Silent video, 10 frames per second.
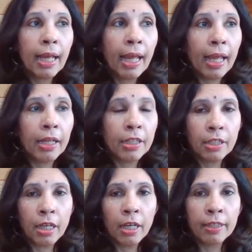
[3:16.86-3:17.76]

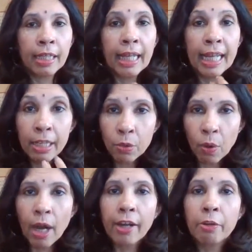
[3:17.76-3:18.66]
And the lady who
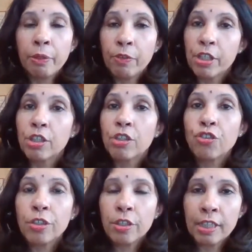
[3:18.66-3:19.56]
hired me was
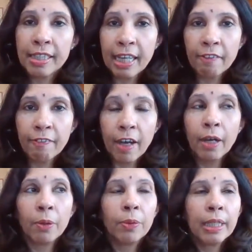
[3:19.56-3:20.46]
the
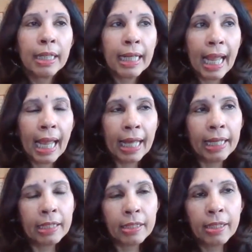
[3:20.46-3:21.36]
CFO.
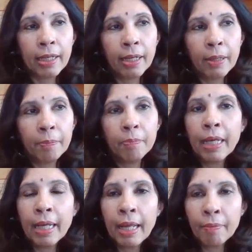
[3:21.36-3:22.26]
And
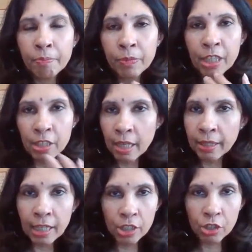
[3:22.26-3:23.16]

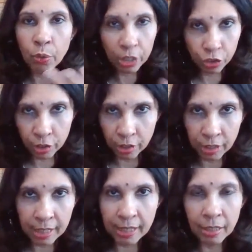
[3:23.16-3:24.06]
this questions,
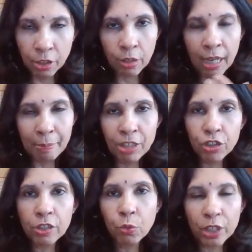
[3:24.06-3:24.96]
as in, you know, I
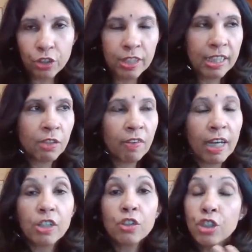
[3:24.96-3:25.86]
mentioned questions as
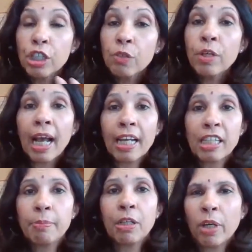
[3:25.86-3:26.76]
advice. She would ask
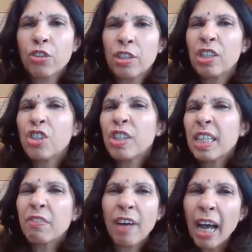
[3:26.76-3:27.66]
me questions. She says,
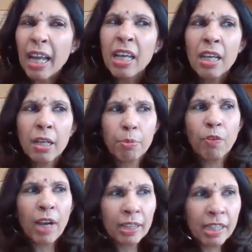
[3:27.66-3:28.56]
if I
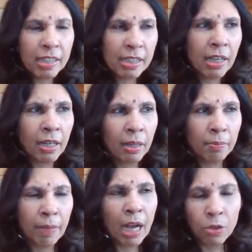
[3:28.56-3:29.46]
provide this
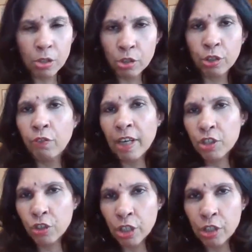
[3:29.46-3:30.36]
outlook to
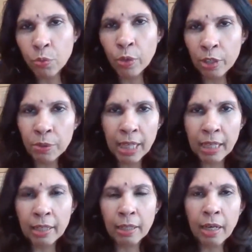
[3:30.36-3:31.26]
investors, what do you
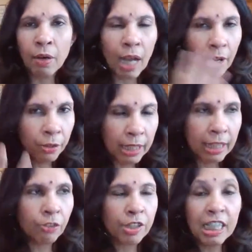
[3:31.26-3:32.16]
think, how do you think
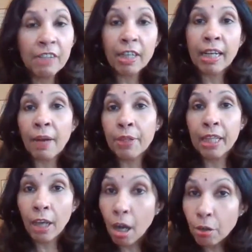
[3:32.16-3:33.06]
they'll receive it? And I would
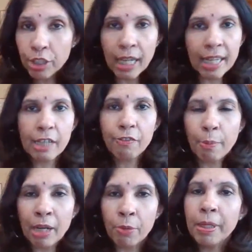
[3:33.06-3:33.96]
think, oh, she's asking for
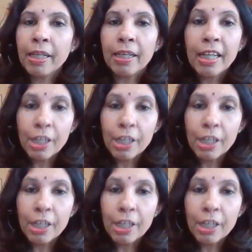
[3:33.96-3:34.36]
my opinion.